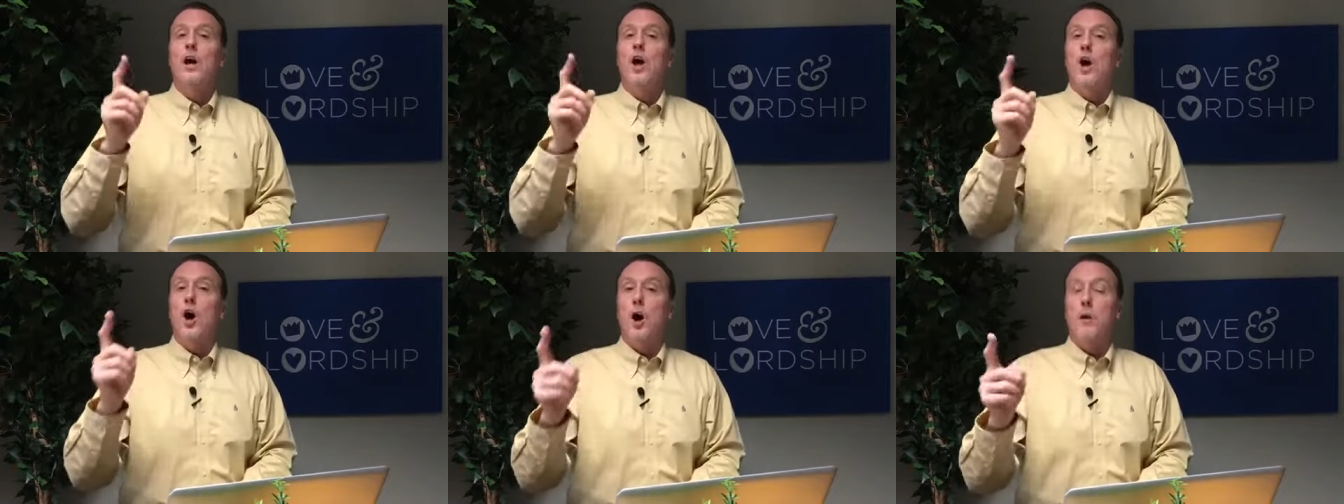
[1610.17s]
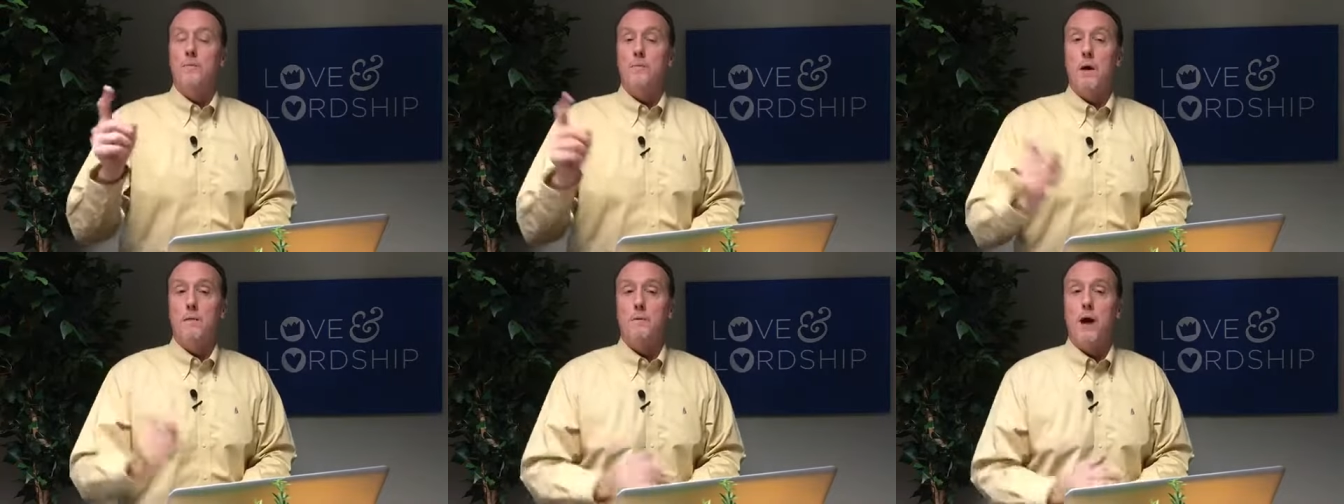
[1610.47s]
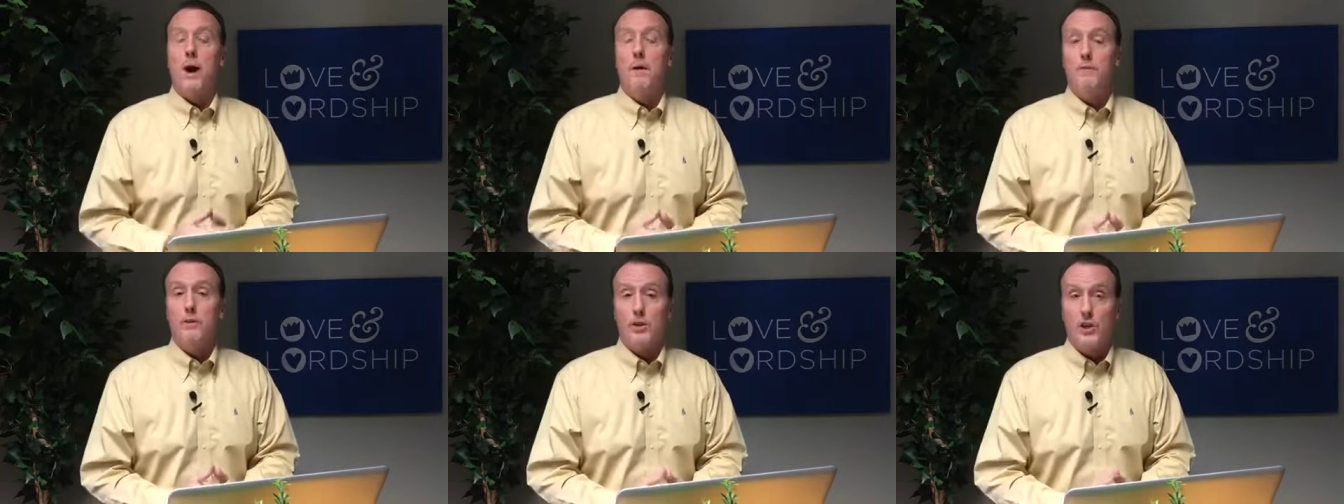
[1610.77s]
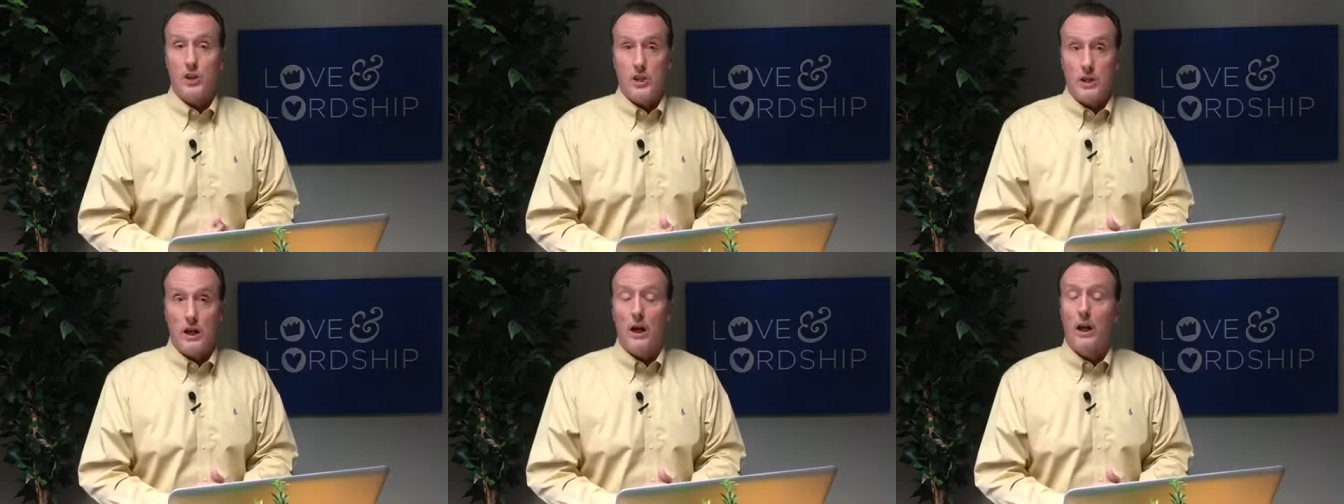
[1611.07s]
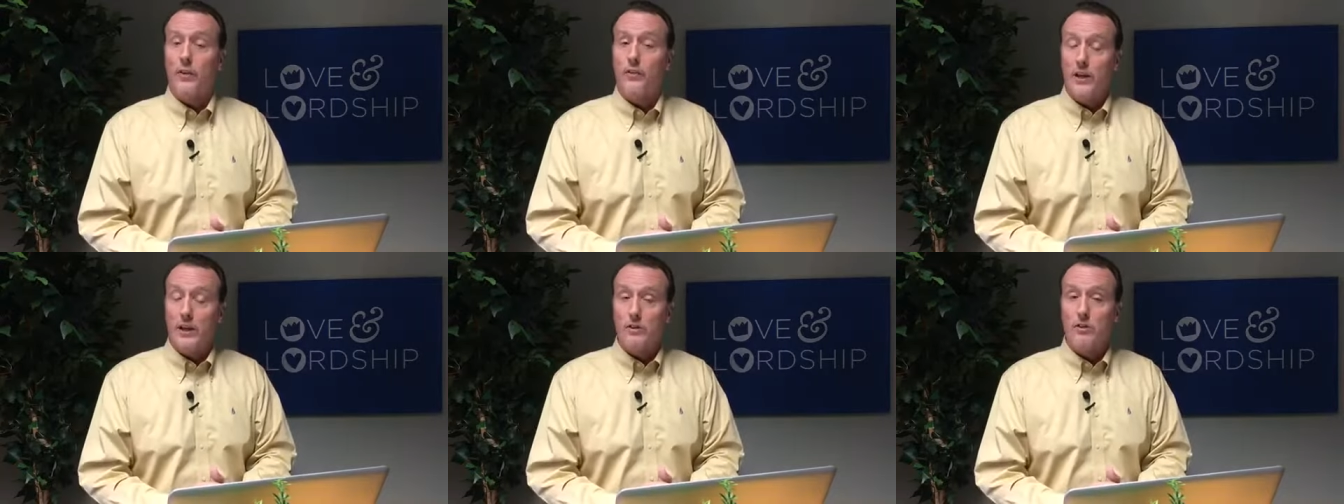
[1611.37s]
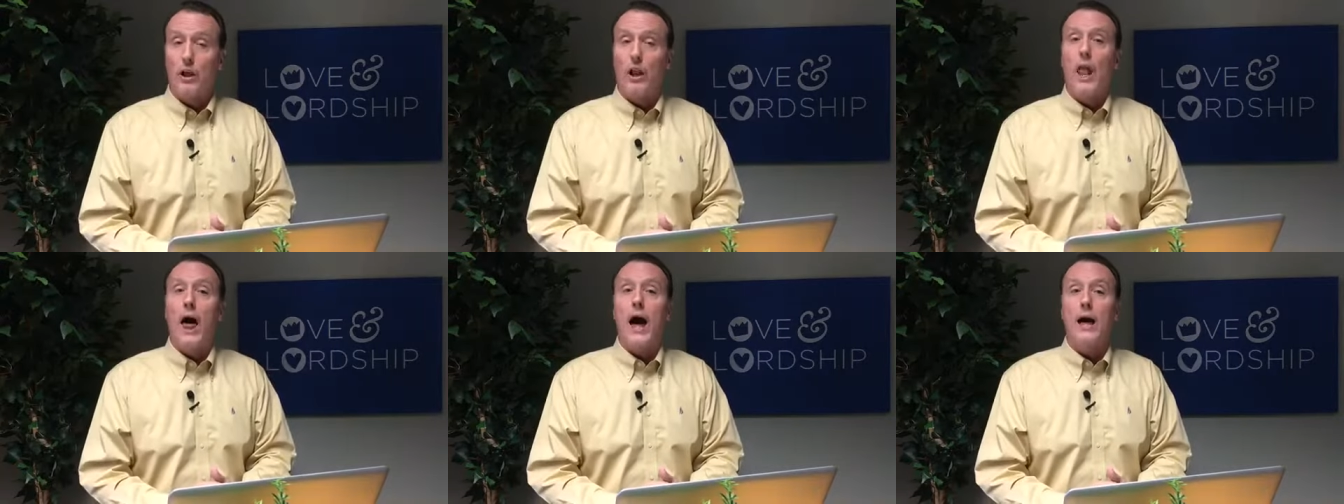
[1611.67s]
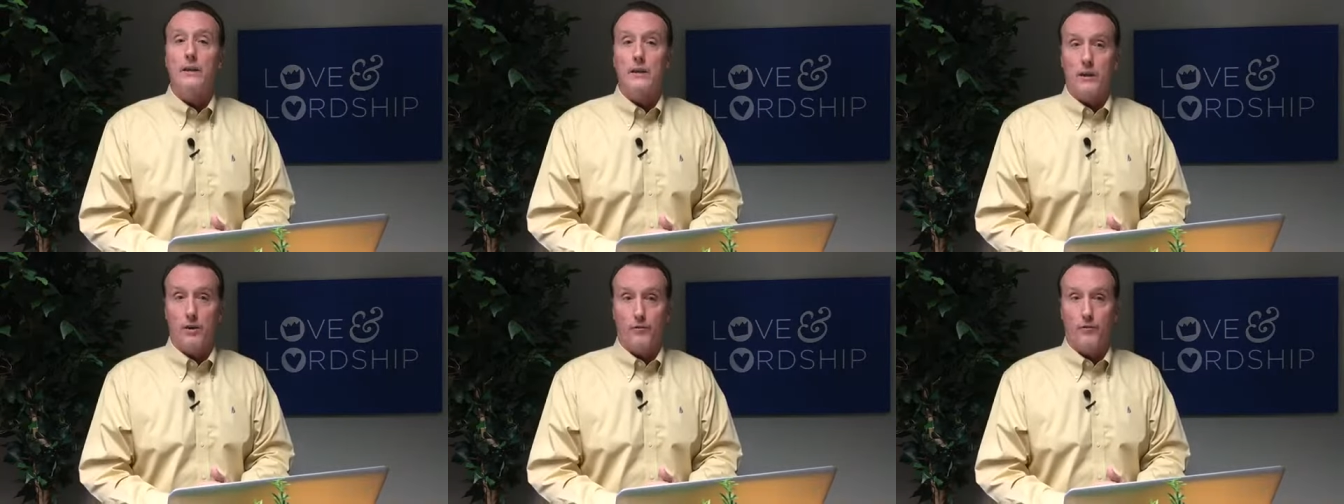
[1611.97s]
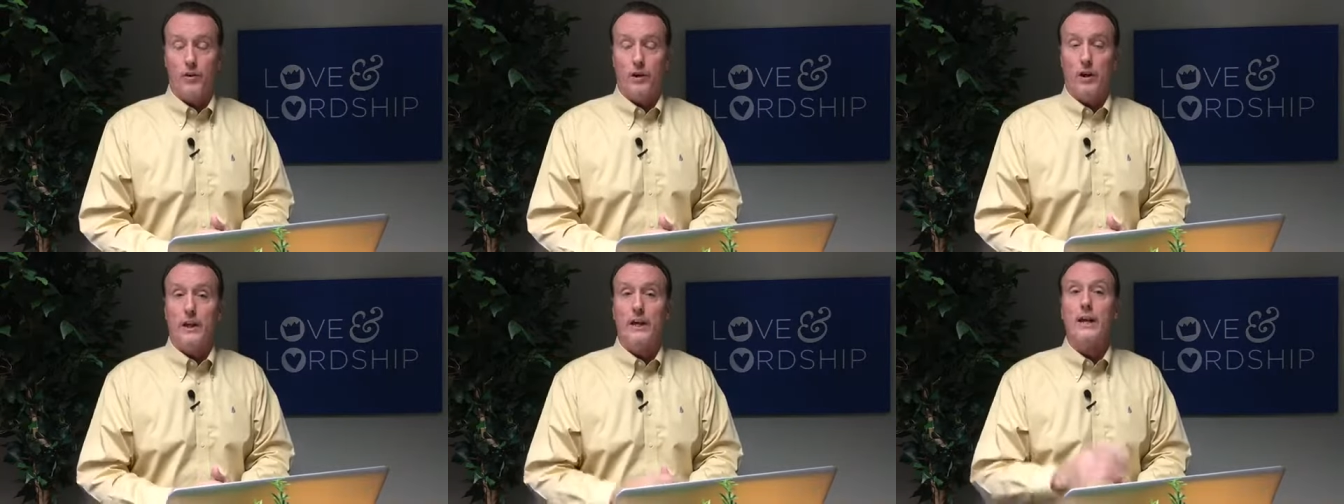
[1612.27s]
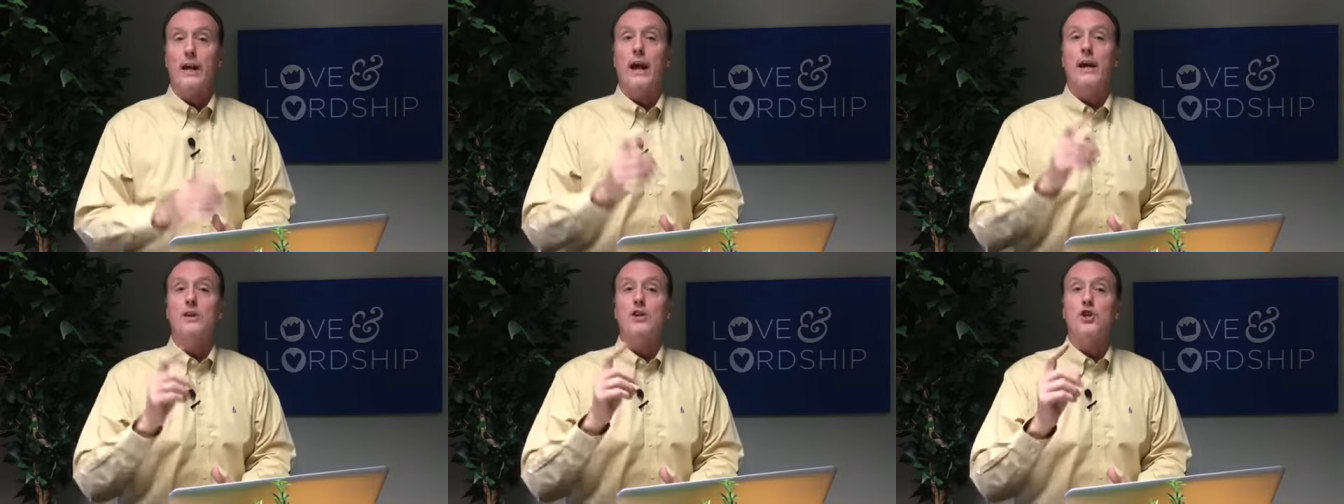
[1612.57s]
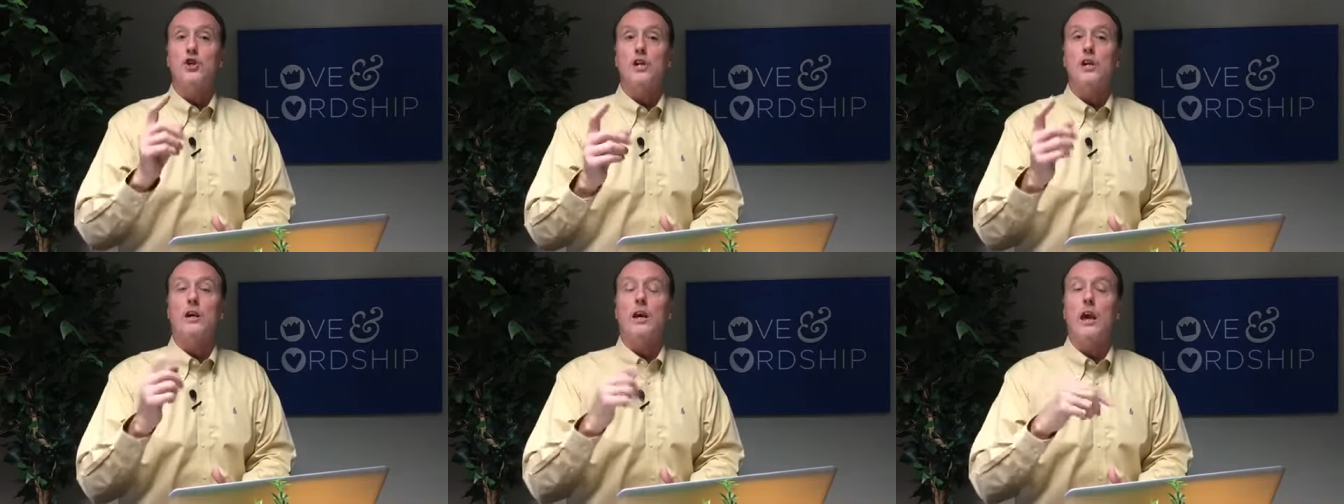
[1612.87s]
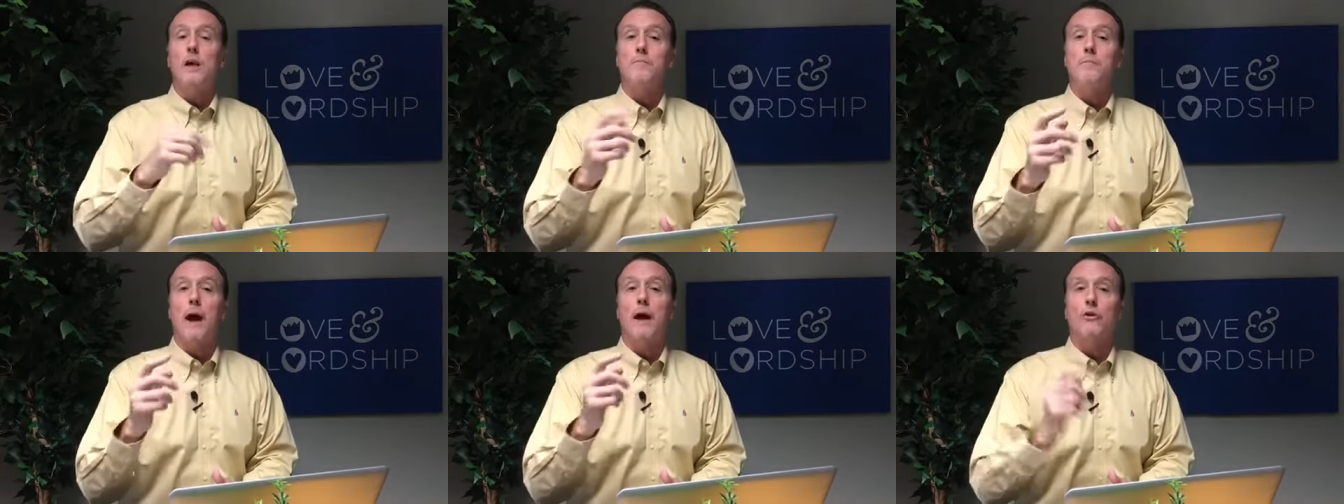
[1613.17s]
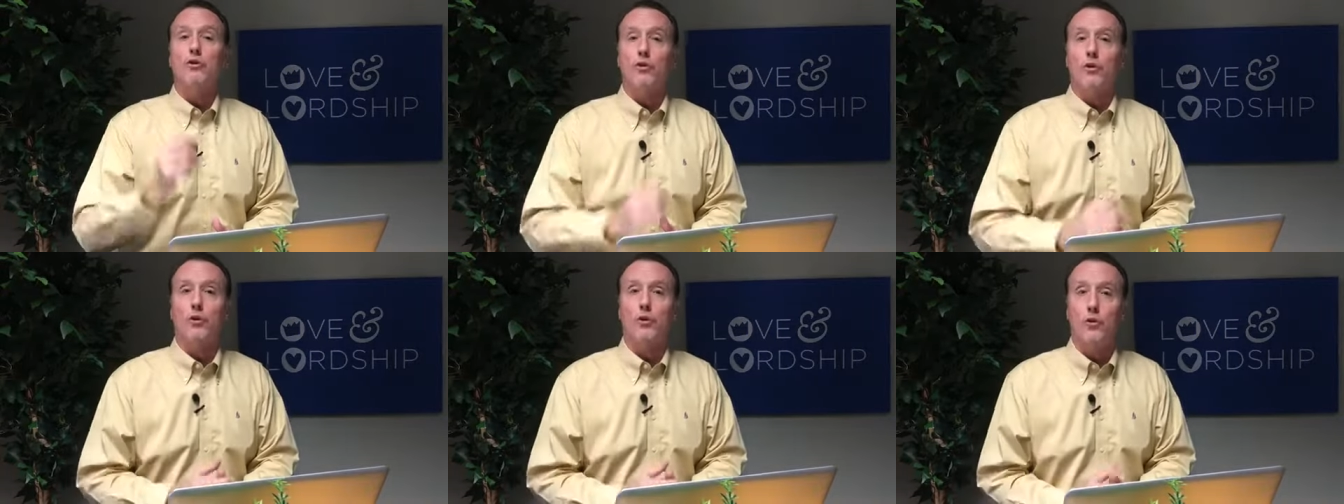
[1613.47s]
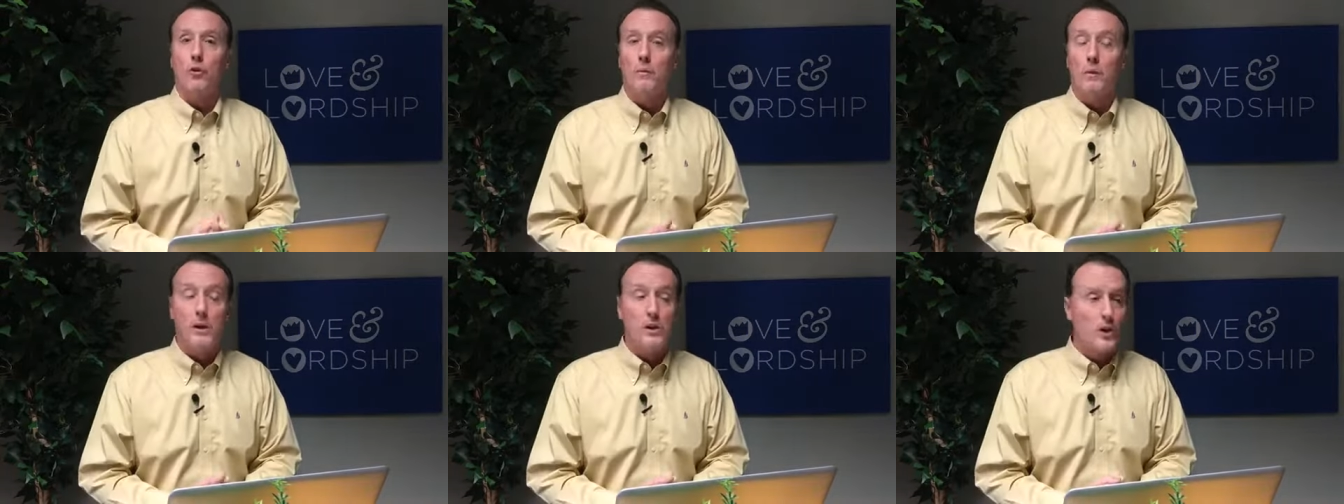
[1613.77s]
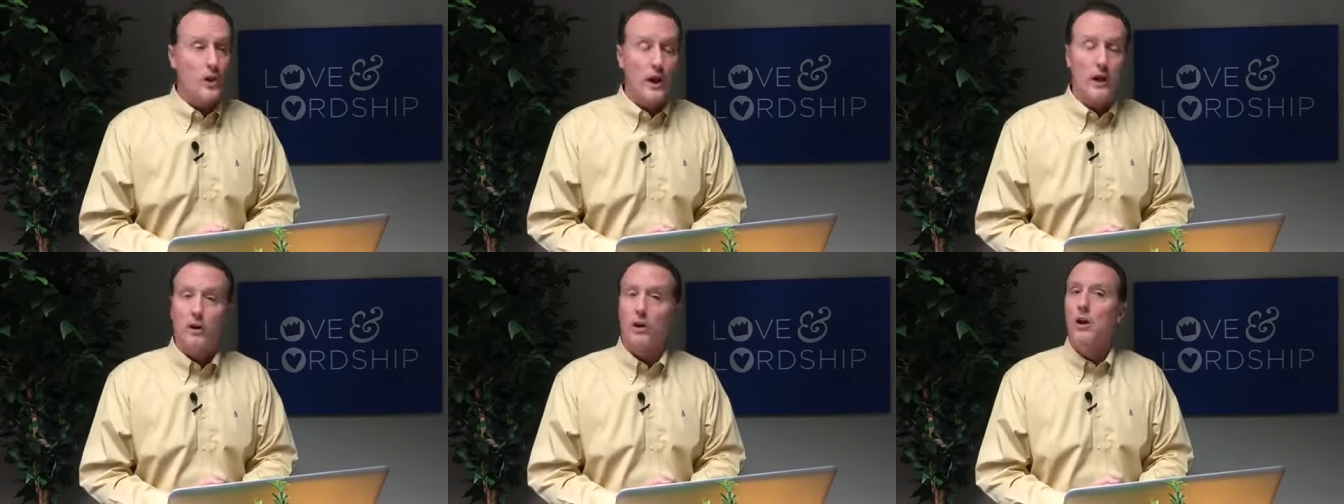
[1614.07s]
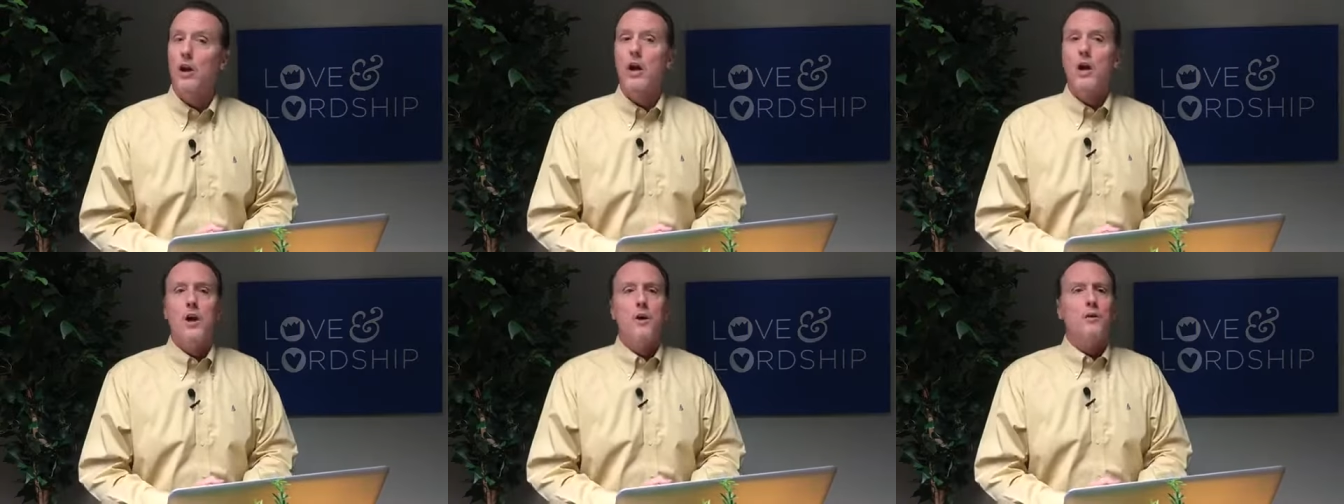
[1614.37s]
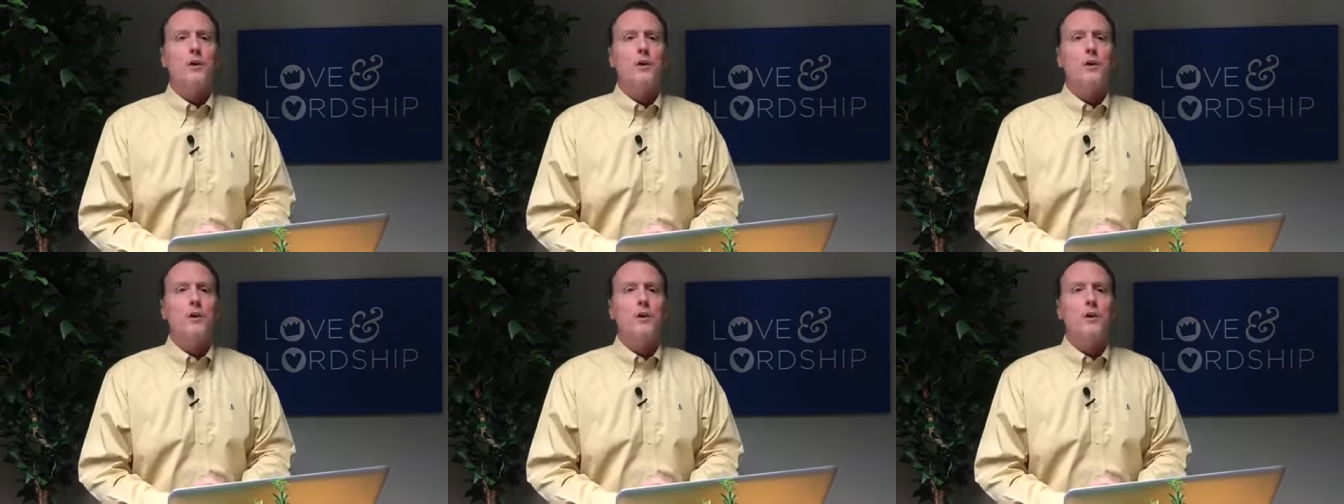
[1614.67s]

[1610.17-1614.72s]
helped my mom to see things a lot differently, and she came back two or three weeks later,